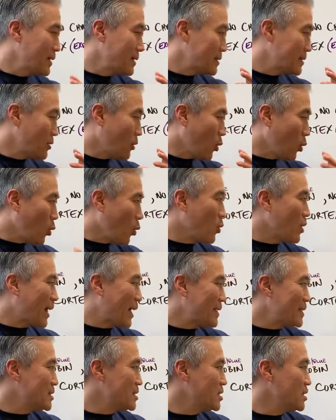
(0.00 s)
The whole
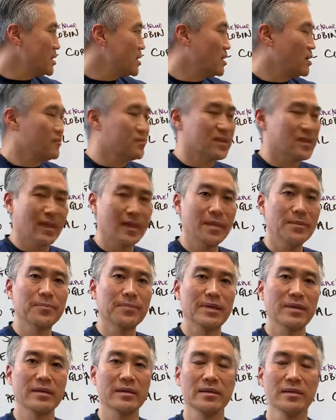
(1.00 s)
idea of the
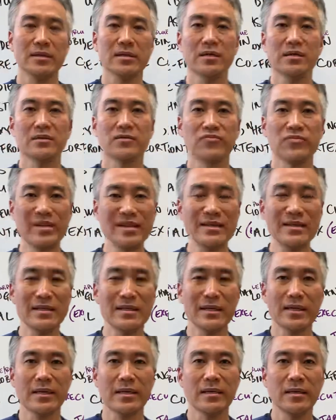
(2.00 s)
taping is
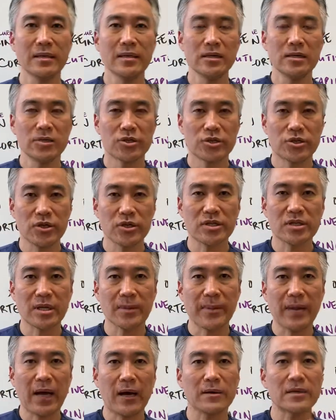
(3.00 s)
really just
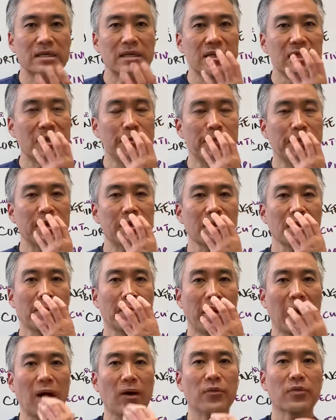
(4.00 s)
about keeping the
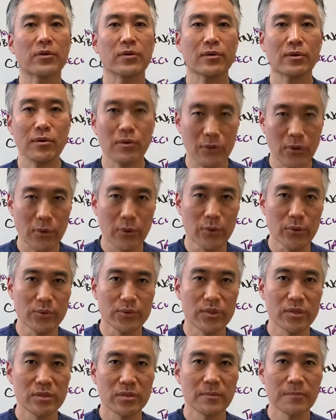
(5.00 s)
mouth
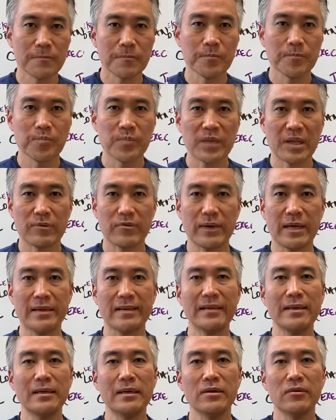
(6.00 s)
closed,
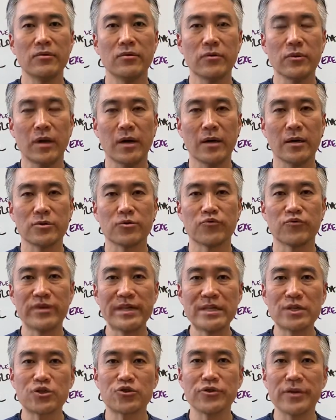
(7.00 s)
right? Uh,
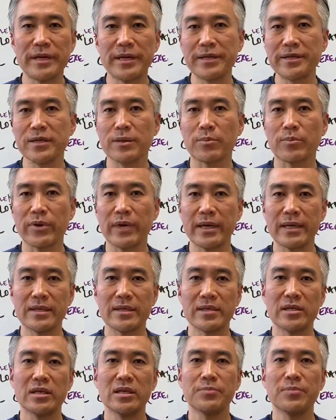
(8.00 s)
retraining your brain
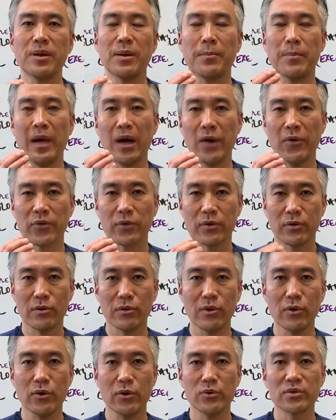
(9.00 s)
to keep your mouth
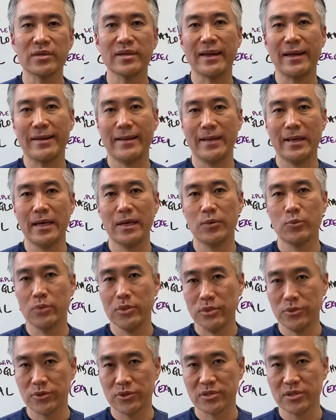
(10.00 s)
closed at night
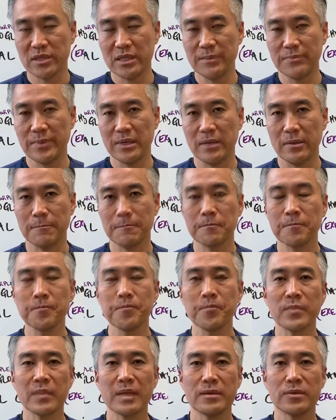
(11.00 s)
when you're sleeping
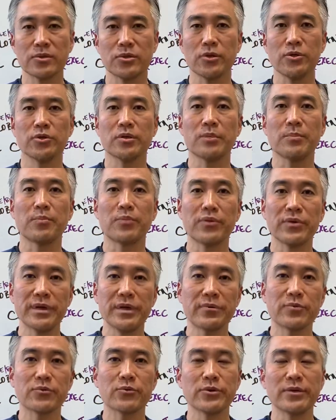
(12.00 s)
so you can
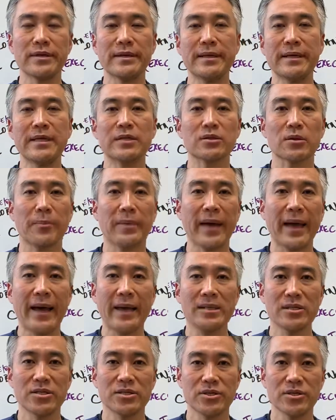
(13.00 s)
breathe through your nasal
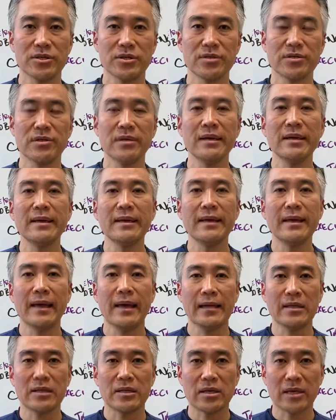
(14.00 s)
passages
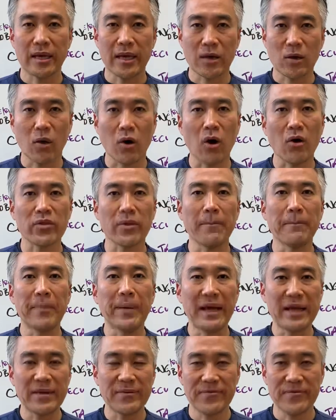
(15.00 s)
and get all the
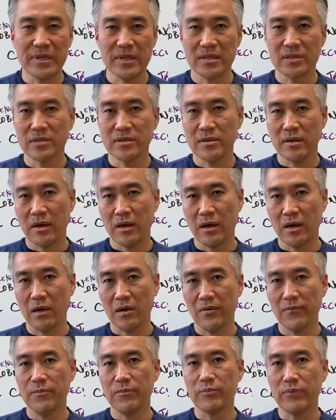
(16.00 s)
benefits
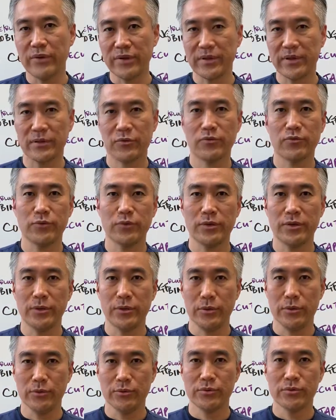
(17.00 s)
of breathing through the
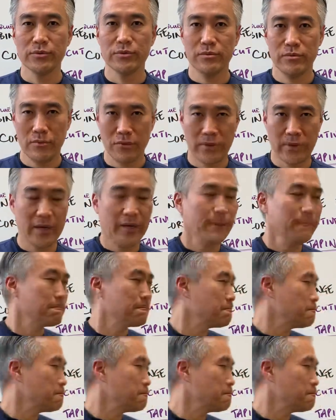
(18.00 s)
nose, okay?